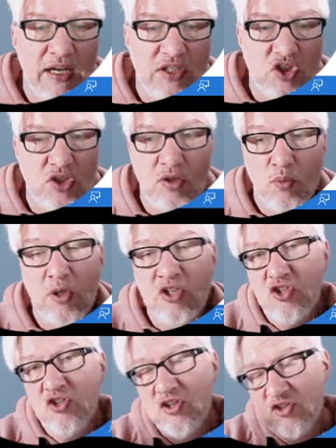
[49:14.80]
function
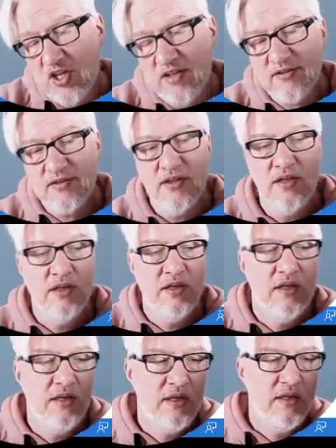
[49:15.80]
which just
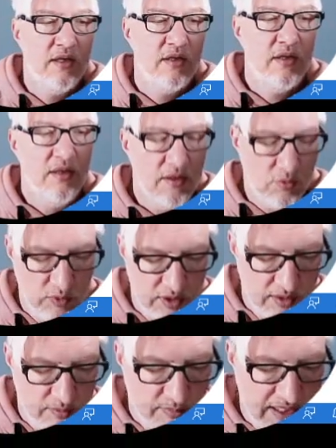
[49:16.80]

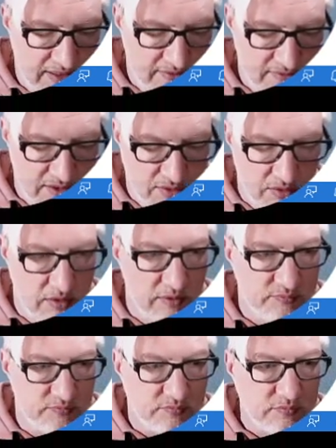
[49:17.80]
will make the
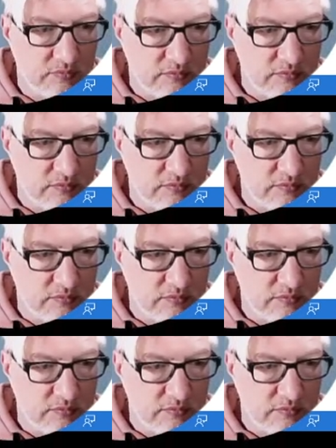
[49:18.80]
call.